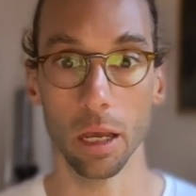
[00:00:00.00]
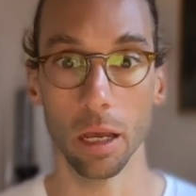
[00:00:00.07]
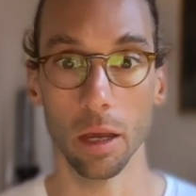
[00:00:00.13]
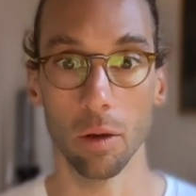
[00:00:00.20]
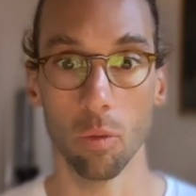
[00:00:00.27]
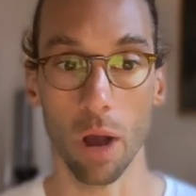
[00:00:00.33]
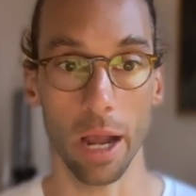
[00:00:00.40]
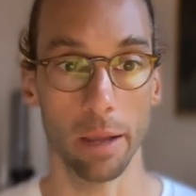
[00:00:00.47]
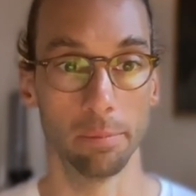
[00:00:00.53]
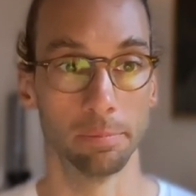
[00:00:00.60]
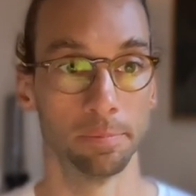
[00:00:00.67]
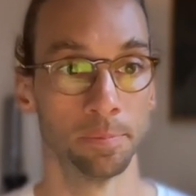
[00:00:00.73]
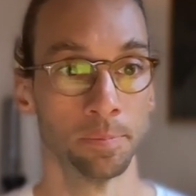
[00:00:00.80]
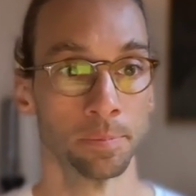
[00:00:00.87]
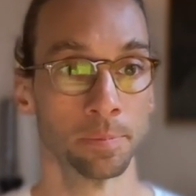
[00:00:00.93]
y.
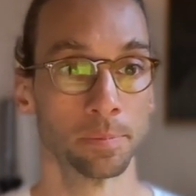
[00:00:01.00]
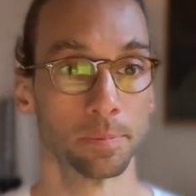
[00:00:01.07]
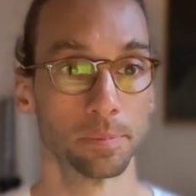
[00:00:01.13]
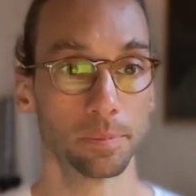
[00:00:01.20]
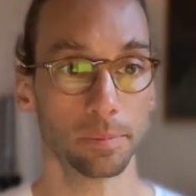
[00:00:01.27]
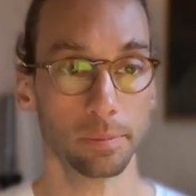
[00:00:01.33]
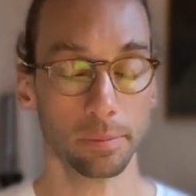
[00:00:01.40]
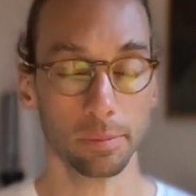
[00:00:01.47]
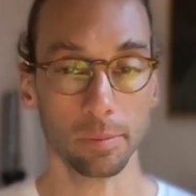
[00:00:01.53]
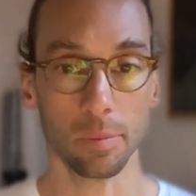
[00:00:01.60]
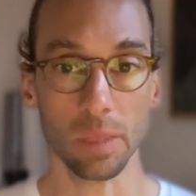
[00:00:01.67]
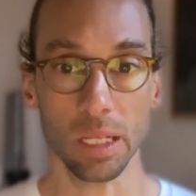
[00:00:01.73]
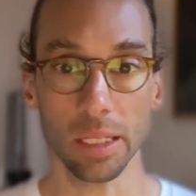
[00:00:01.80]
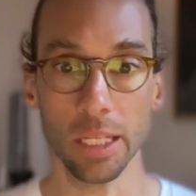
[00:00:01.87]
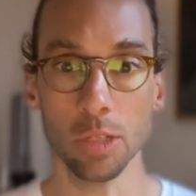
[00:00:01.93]

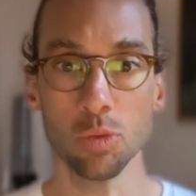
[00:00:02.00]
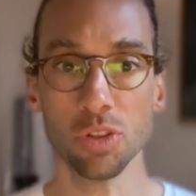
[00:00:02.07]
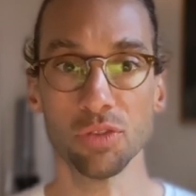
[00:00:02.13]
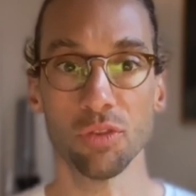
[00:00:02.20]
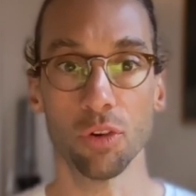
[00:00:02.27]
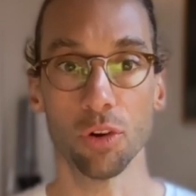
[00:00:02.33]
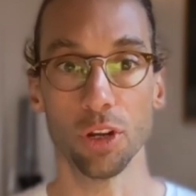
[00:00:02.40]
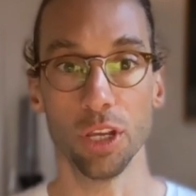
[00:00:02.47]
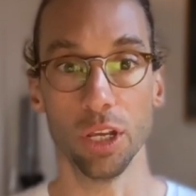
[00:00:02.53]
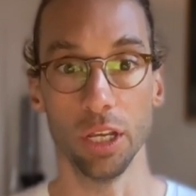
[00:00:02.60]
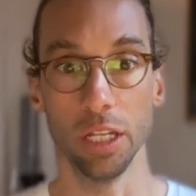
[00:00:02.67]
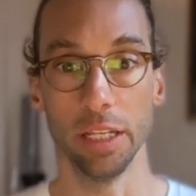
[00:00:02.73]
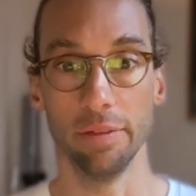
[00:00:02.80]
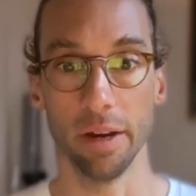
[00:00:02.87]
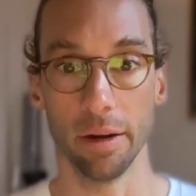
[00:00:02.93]
This was for the
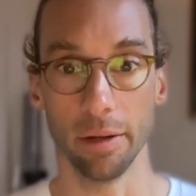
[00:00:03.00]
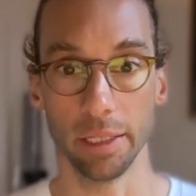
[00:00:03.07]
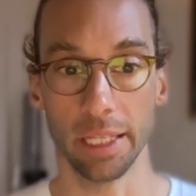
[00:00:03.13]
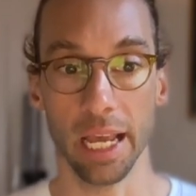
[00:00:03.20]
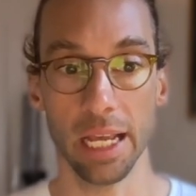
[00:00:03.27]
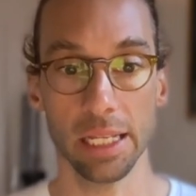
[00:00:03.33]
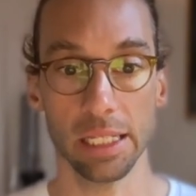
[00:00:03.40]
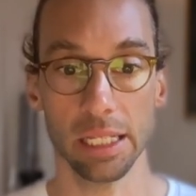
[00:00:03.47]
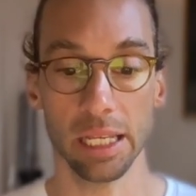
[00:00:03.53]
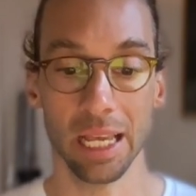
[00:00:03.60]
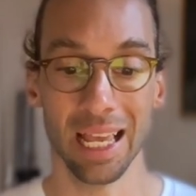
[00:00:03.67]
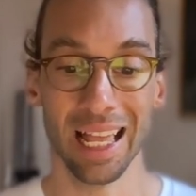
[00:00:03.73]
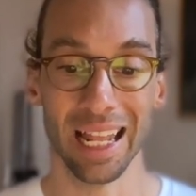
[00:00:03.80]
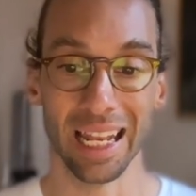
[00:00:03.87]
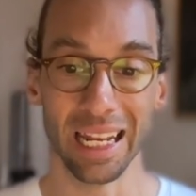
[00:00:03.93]
univariate case.
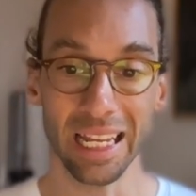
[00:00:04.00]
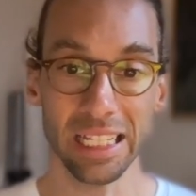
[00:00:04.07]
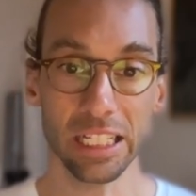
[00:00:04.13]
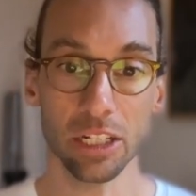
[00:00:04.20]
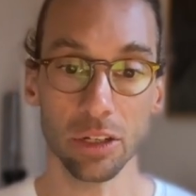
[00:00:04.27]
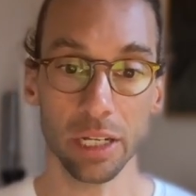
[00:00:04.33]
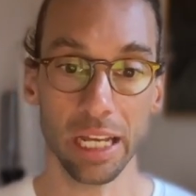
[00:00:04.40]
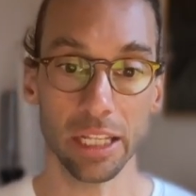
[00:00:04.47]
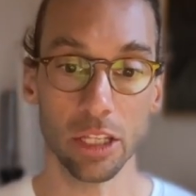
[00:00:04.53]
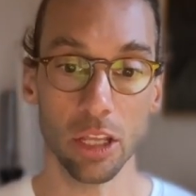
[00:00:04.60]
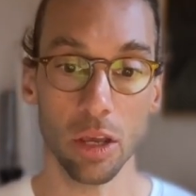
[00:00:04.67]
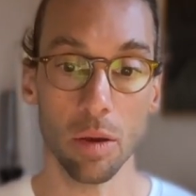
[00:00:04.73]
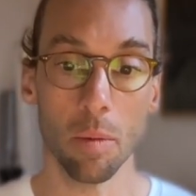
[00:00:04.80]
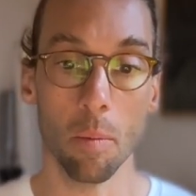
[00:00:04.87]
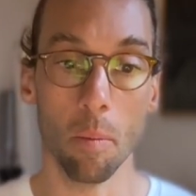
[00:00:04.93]
Let's look at the
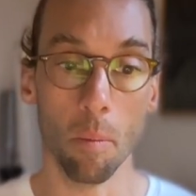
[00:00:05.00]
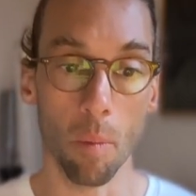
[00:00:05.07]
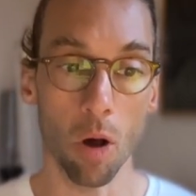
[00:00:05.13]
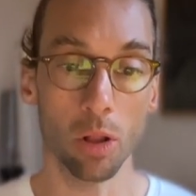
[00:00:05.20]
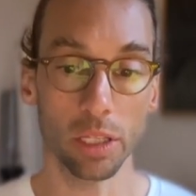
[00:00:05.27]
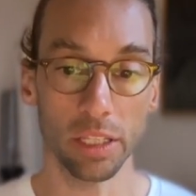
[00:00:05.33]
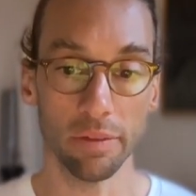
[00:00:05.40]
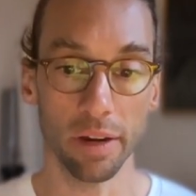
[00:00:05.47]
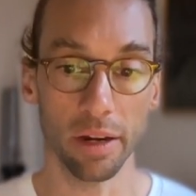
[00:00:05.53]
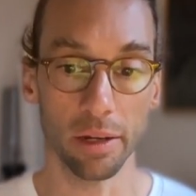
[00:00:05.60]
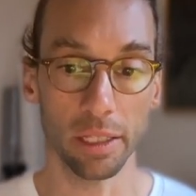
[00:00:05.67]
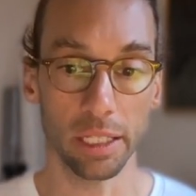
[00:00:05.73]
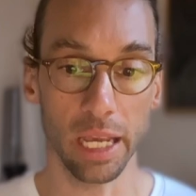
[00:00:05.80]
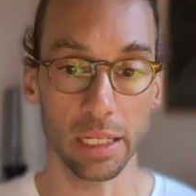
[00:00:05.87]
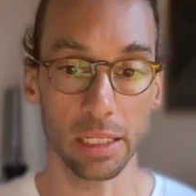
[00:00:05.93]
multivariate
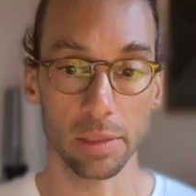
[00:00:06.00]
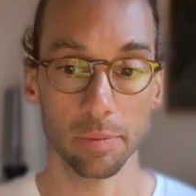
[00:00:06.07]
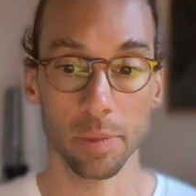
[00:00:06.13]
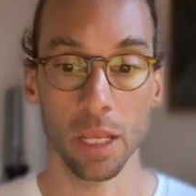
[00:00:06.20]
case.